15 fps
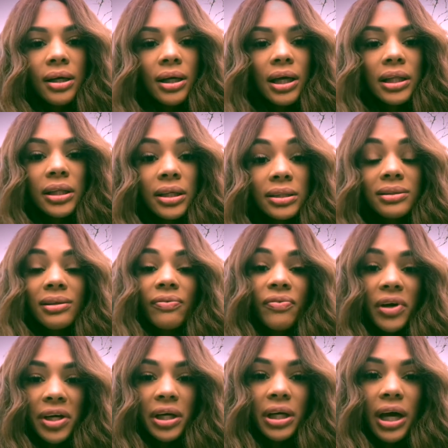It looks a
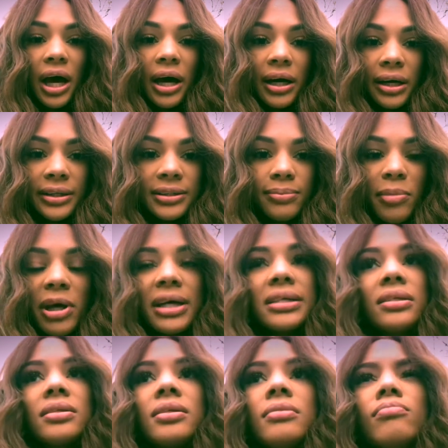fucking hot ass
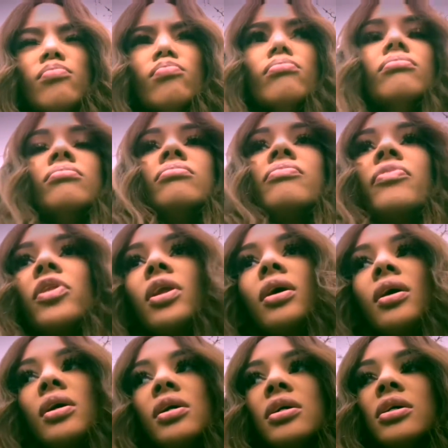mess.
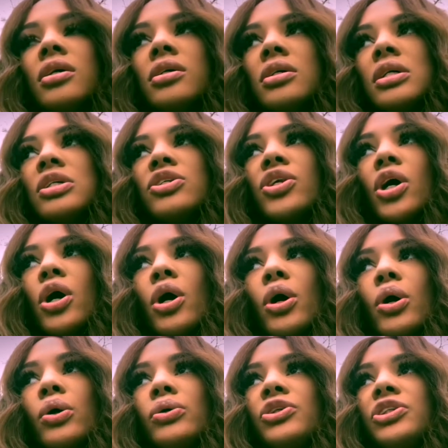
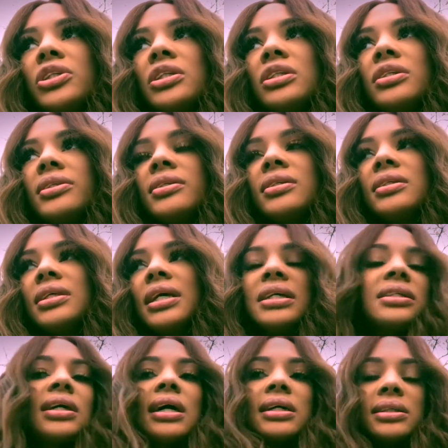So she
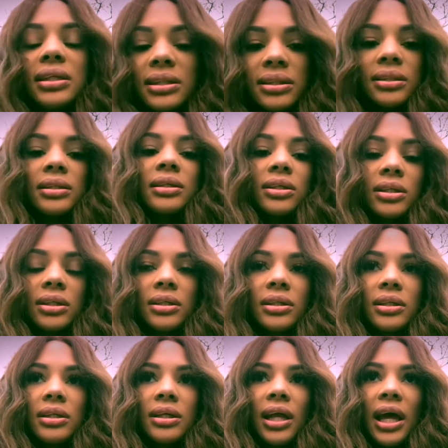sees that it doesn't look
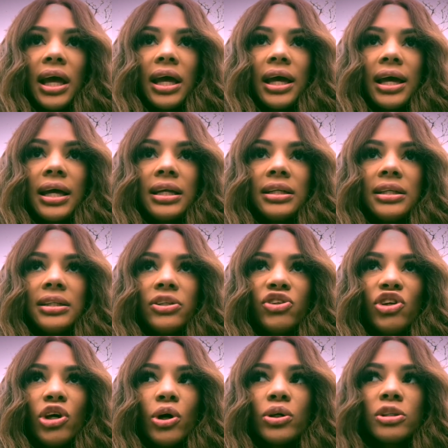good, and
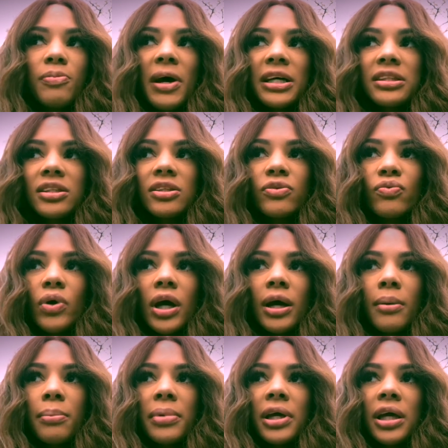she goes back to the
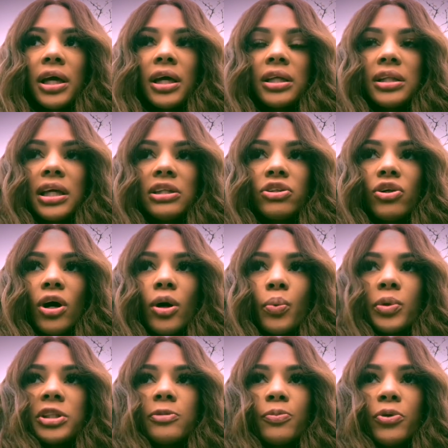rep, and they start
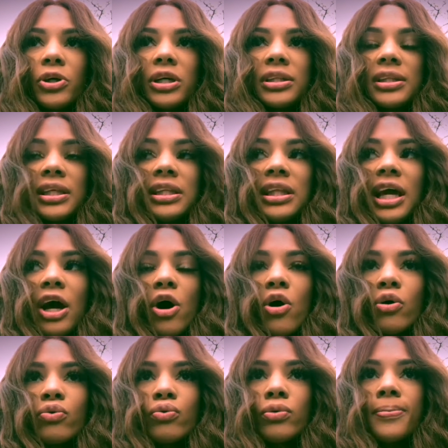whispering. Then they
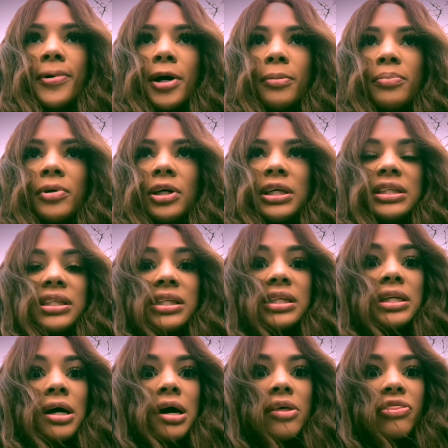all group up. It's
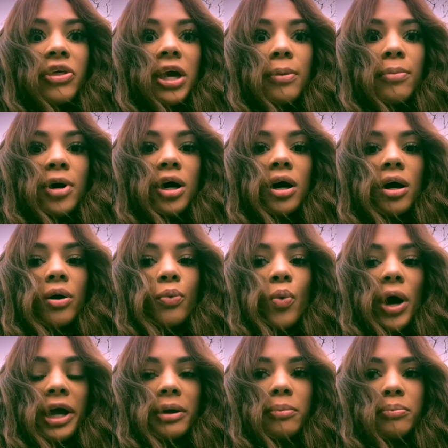nothing but
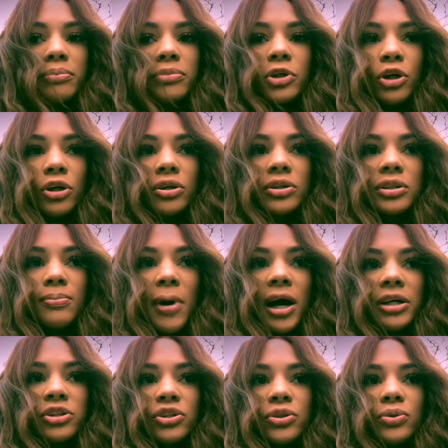white girls,
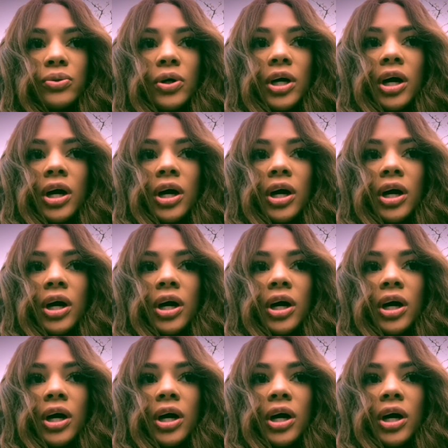mind you.